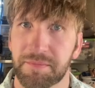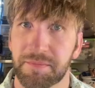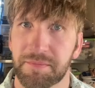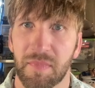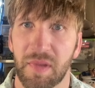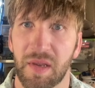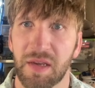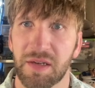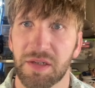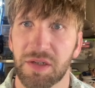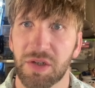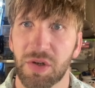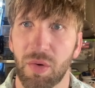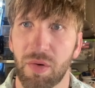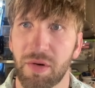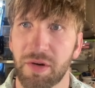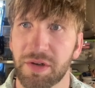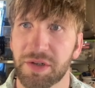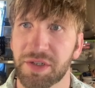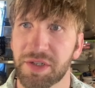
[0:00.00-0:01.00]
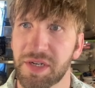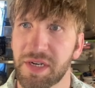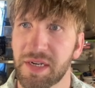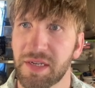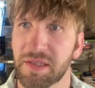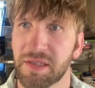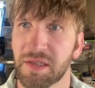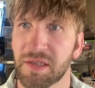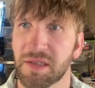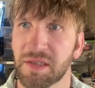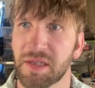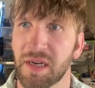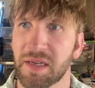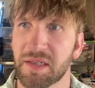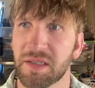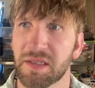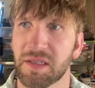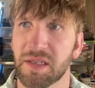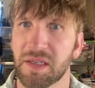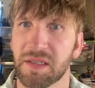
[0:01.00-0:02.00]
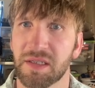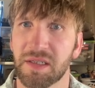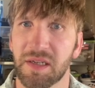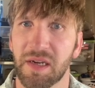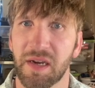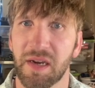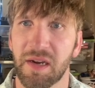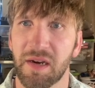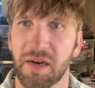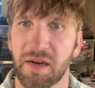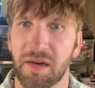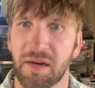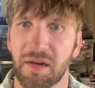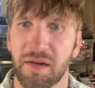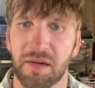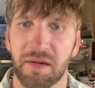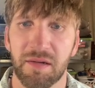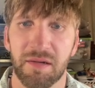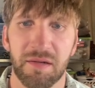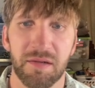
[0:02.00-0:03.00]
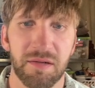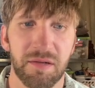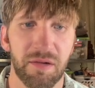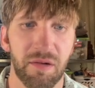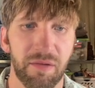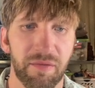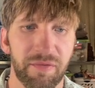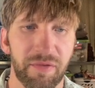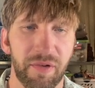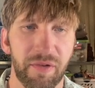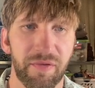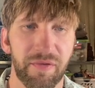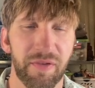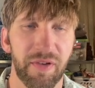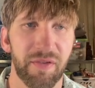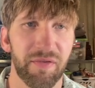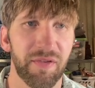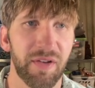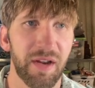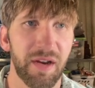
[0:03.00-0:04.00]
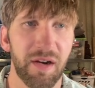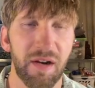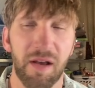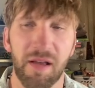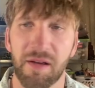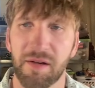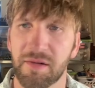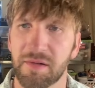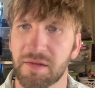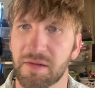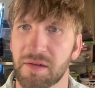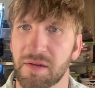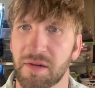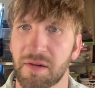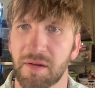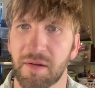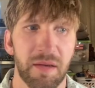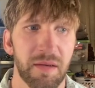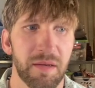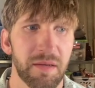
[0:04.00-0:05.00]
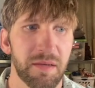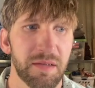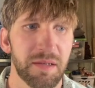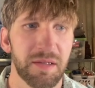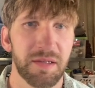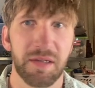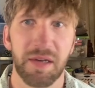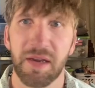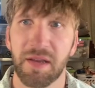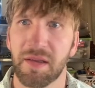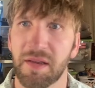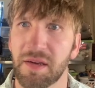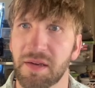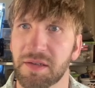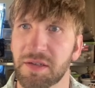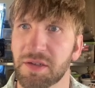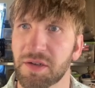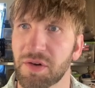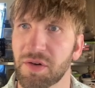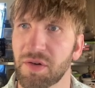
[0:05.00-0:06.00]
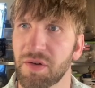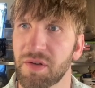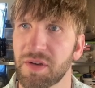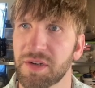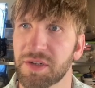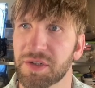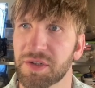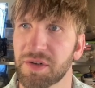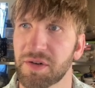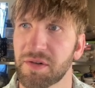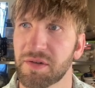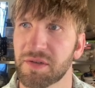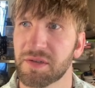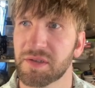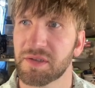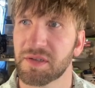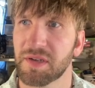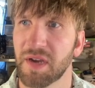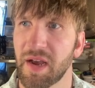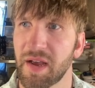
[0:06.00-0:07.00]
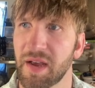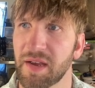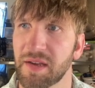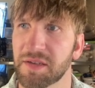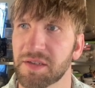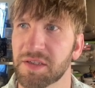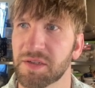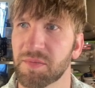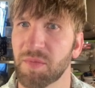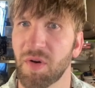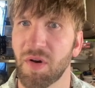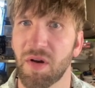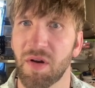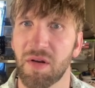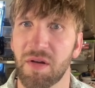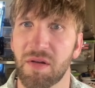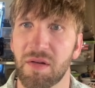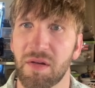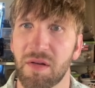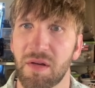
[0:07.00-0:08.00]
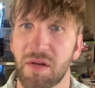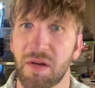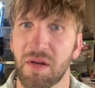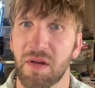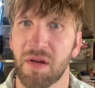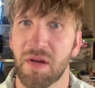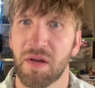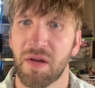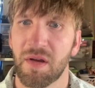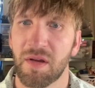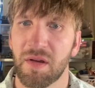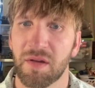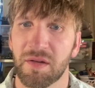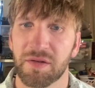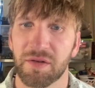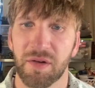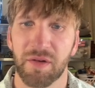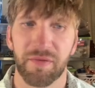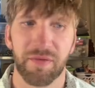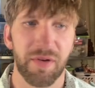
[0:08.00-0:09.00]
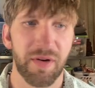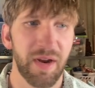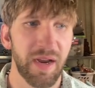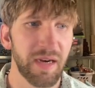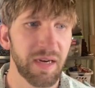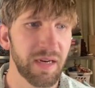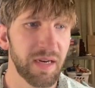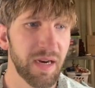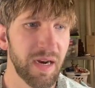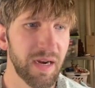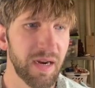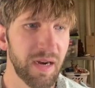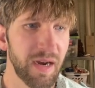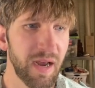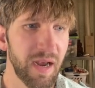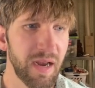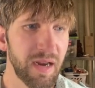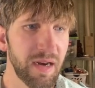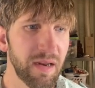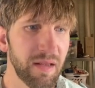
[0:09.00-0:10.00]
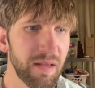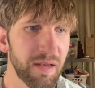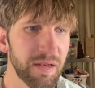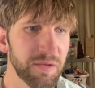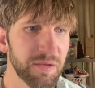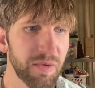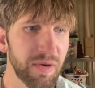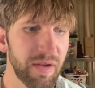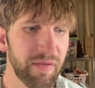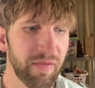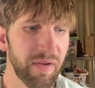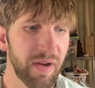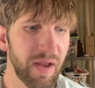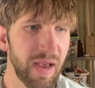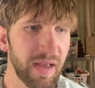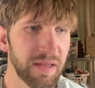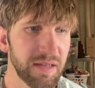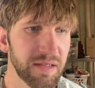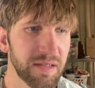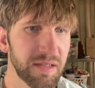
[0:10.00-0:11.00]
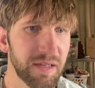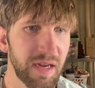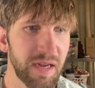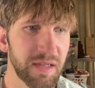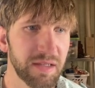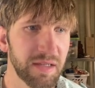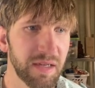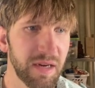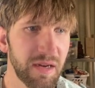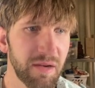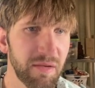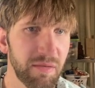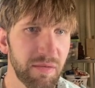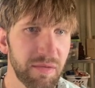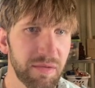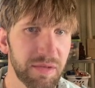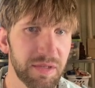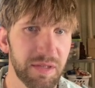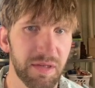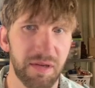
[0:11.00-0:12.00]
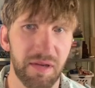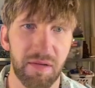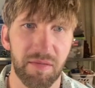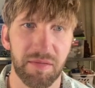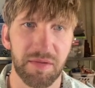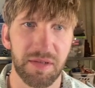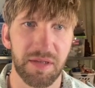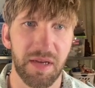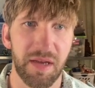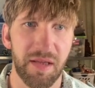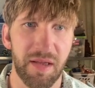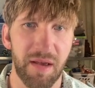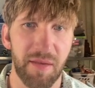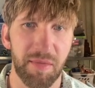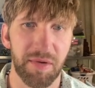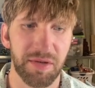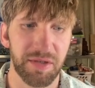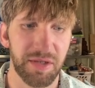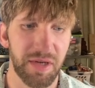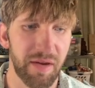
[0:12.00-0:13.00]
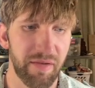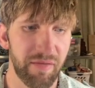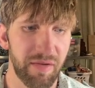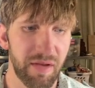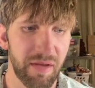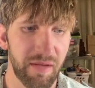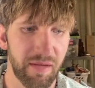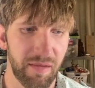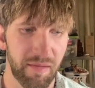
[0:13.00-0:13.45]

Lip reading: These Tora jeans size 16 sold for $15. Skinless girly shirts size small sold for $19.99. This one even had stains in it, and we were still able to get that much out of it.